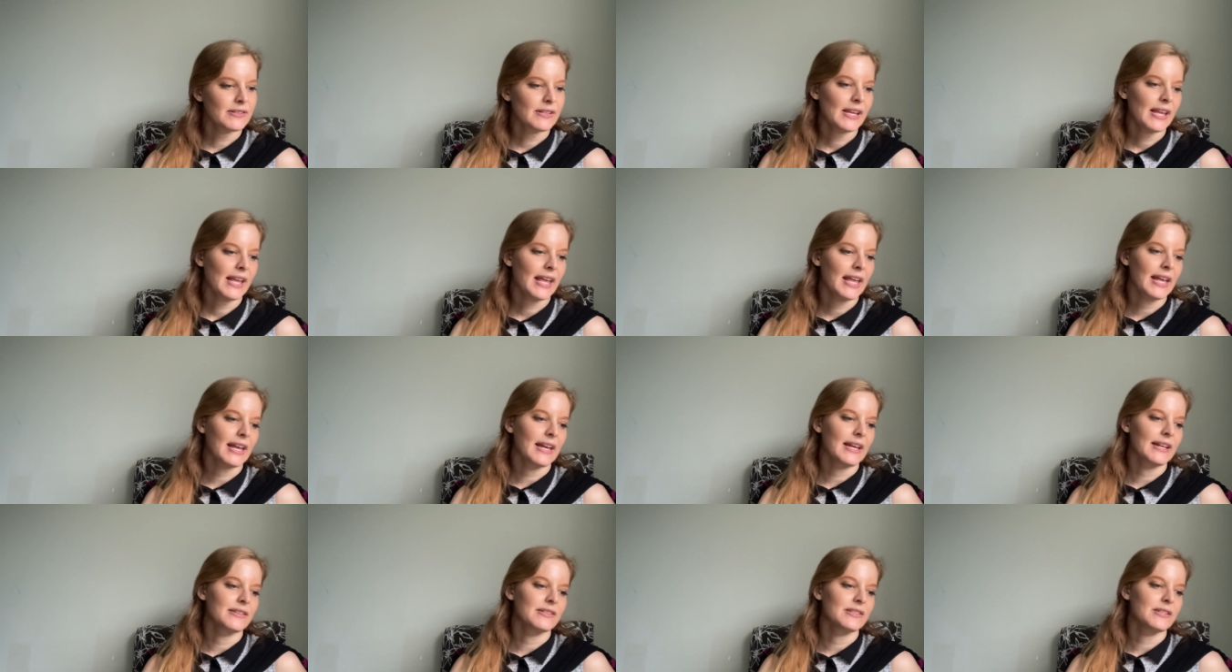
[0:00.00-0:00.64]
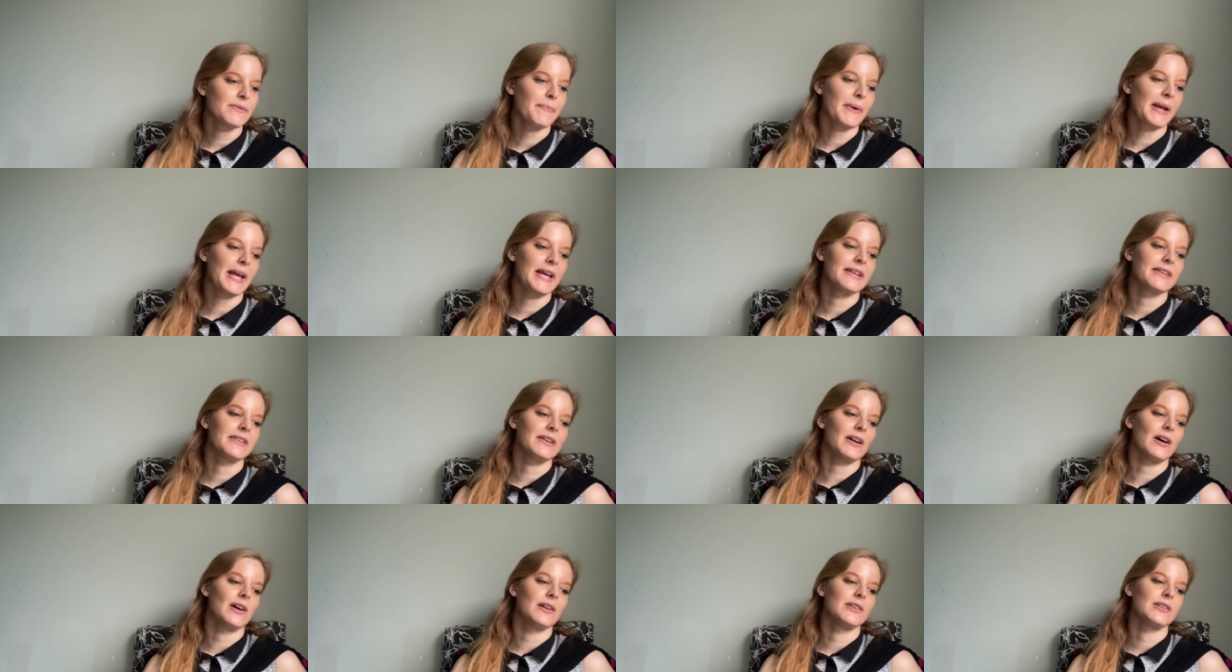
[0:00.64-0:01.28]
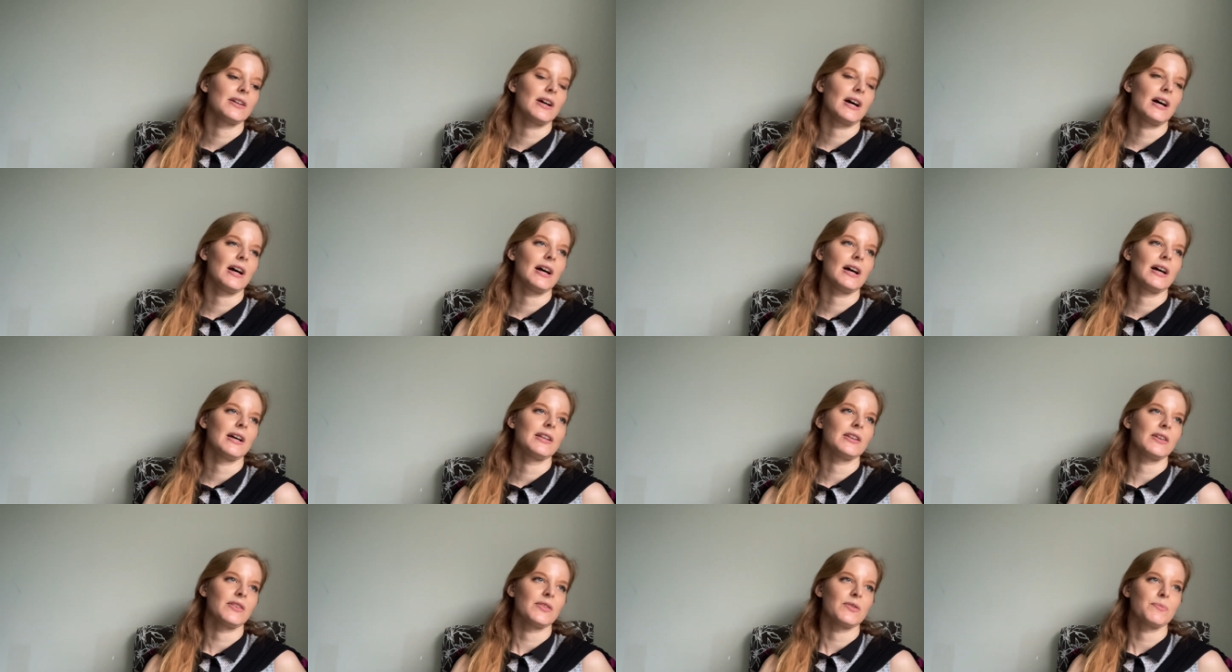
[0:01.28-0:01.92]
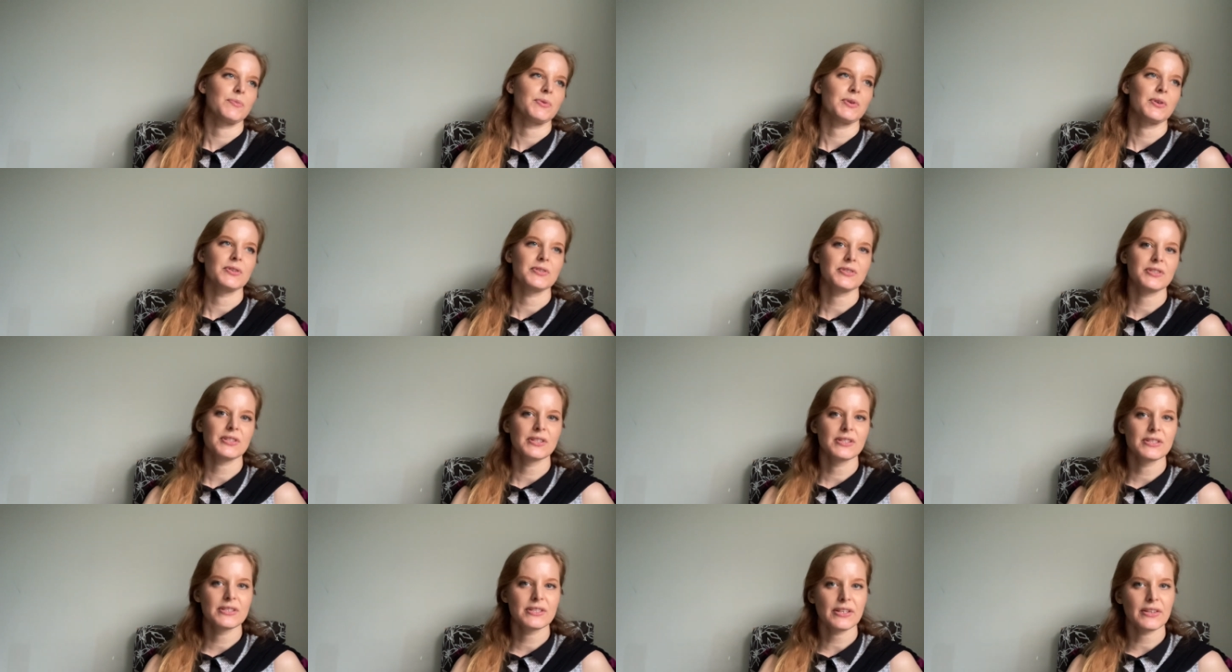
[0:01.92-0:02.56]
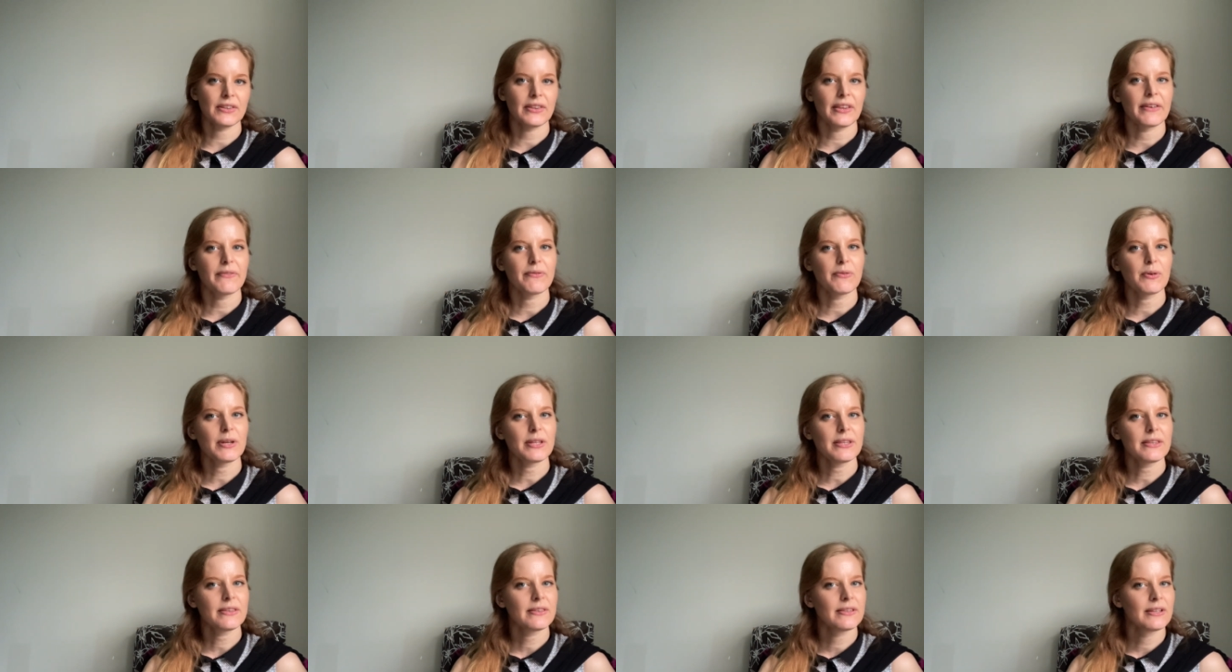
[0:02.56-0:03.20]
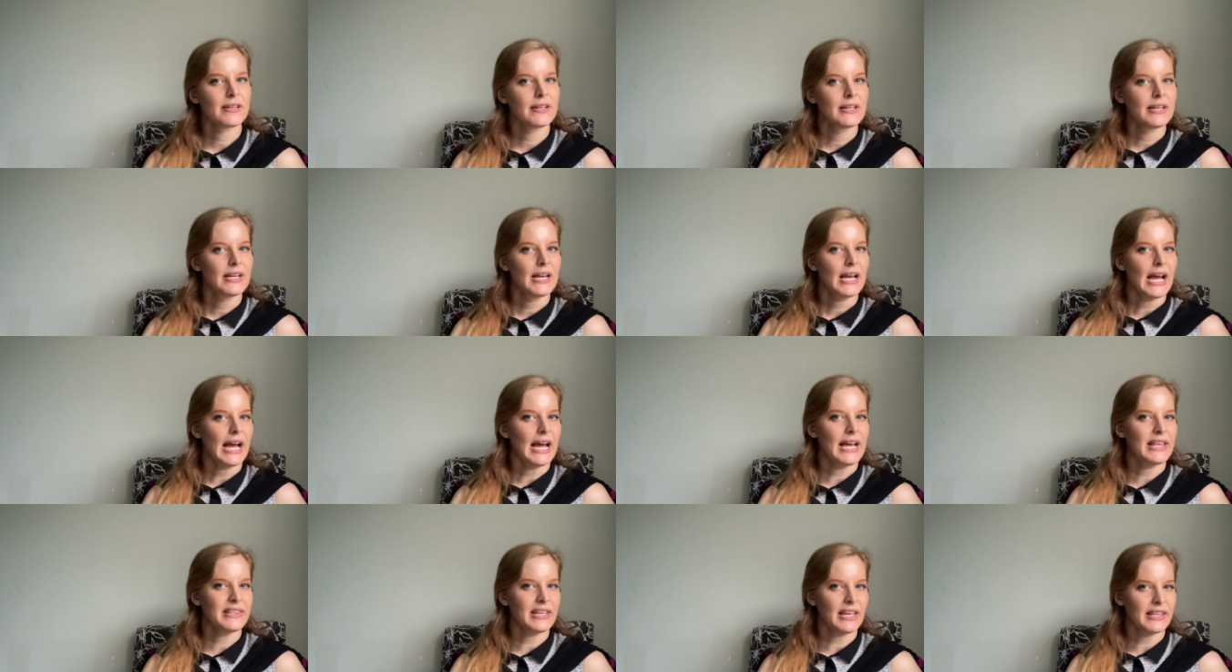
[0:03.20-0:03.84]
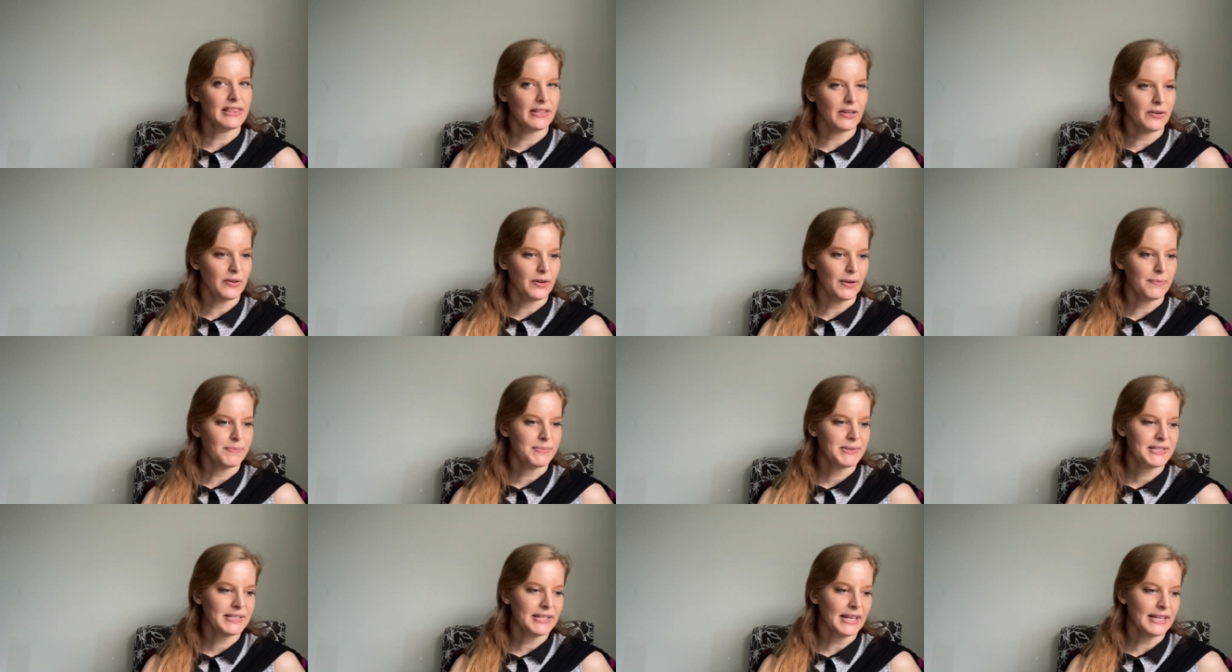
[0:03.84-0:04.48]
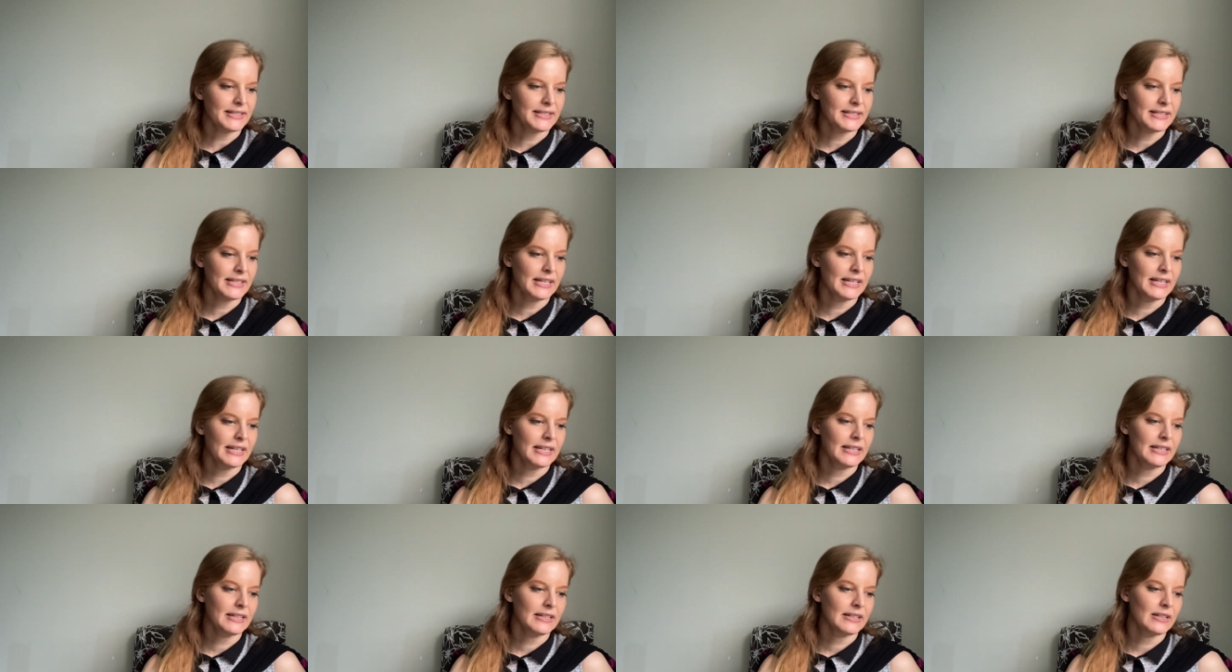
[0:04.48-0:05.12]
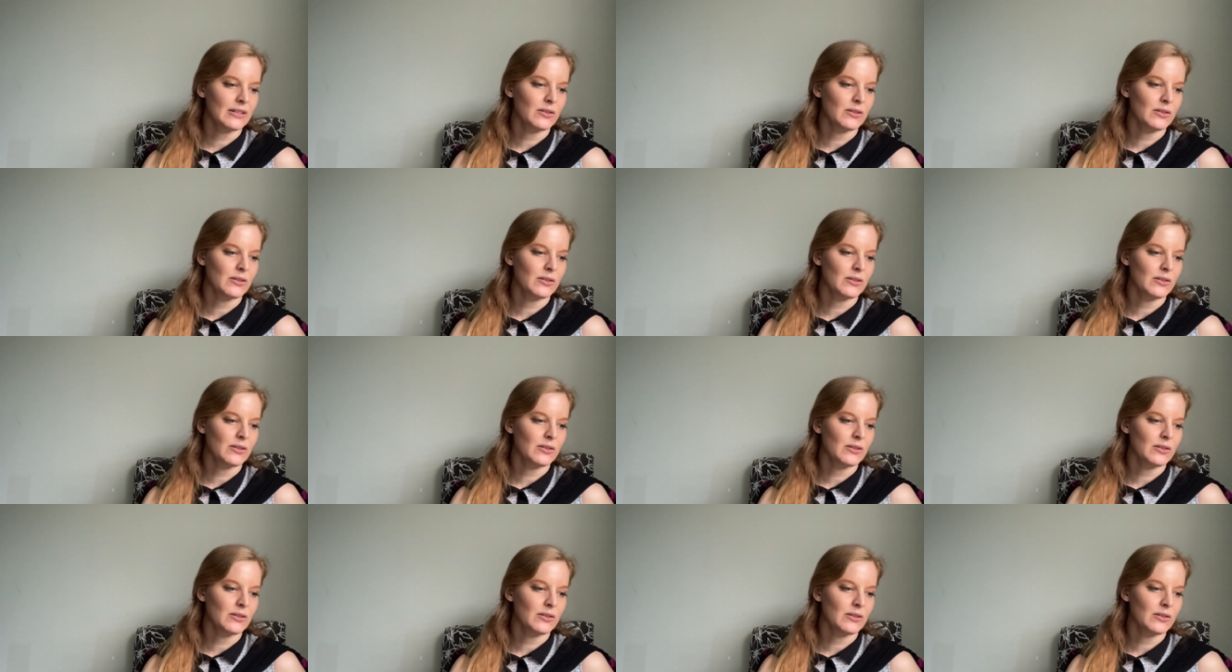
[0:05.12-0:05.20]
and depend on another person to live with, and then they're obsessing